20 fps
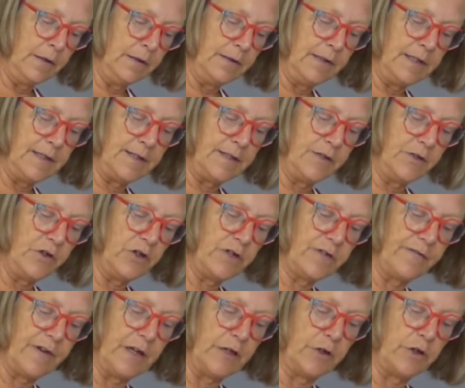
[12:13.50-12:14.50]
This is
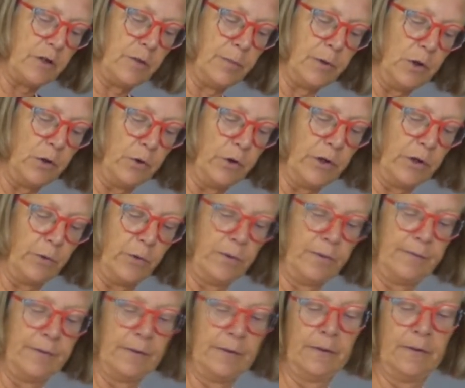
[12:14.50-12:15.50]
just vegetable oil.
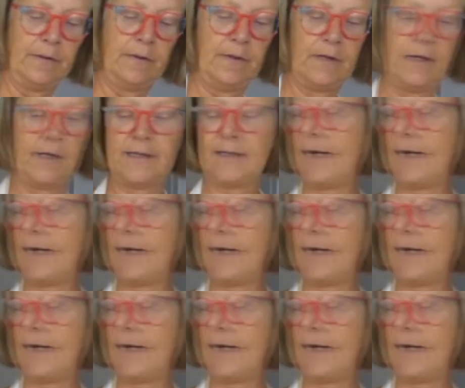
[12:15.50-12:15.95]
I